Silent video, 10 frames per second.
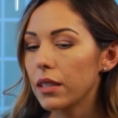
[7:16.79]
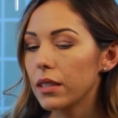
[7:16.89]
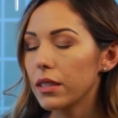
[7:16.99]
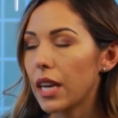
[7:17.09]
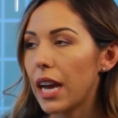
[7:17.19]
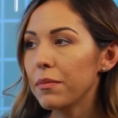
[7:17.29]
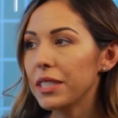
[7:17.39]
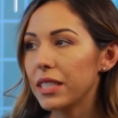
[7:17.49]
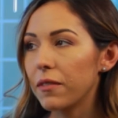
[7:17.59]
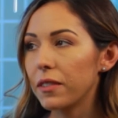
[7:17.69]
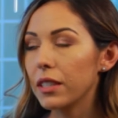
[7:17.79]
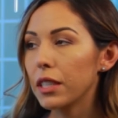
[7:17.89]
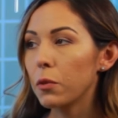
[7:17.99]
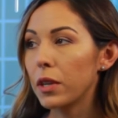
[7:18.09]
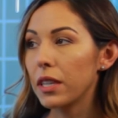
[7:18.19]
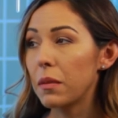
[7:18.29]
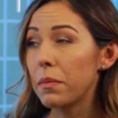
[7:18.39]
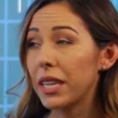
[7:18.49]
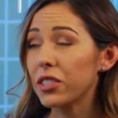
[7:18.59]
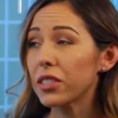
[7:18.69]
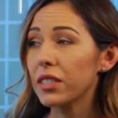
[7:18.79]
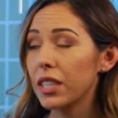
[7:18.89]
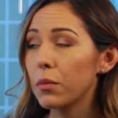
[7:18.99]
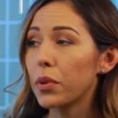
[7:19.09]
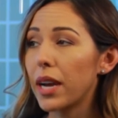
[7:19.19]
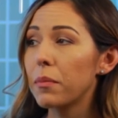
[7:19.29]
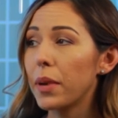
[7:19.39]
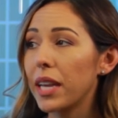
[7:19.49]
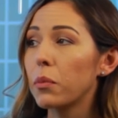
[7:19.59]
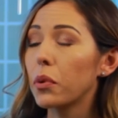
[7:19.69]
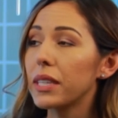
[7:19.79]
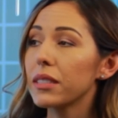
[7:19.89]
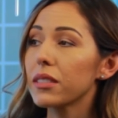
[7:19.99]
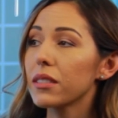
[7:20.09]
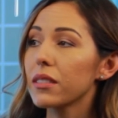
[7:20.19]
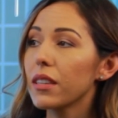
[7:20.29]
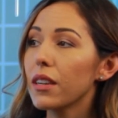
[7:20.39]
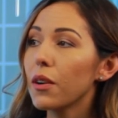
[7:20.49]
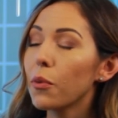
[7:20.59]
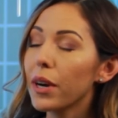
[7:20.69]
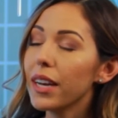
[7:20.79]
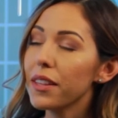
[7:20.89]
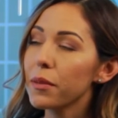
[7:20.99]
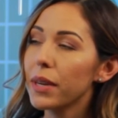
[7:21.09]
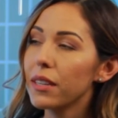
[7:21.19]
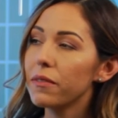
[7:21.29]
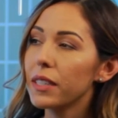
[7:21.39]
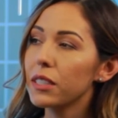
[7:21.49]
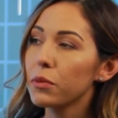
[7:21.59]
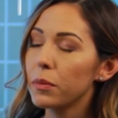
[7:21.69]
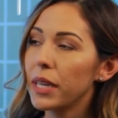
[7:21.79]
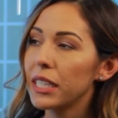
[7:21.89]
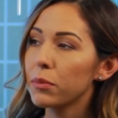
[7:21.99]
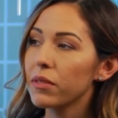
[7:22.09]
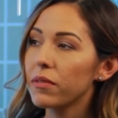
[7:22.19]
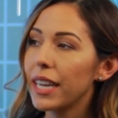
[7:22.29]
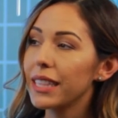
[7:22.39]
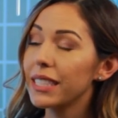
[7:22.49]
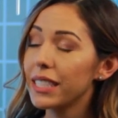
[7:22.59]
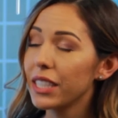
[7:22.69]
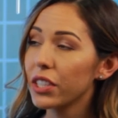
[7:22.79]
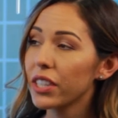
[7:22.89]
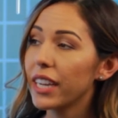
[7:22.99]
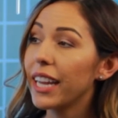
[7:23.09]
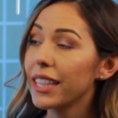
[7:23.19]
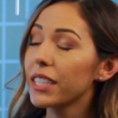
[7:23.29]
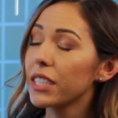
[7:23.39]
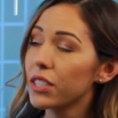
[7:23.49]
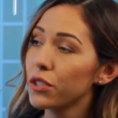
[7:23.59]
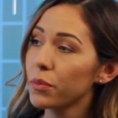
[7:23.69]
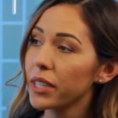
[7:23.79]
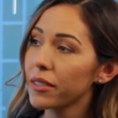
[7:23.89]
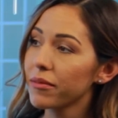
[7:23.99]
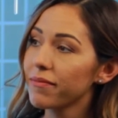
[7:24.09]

Time is definitely one of the major subprime pain points. What other benefits would P.A.C.E provide the dealer and the consumer?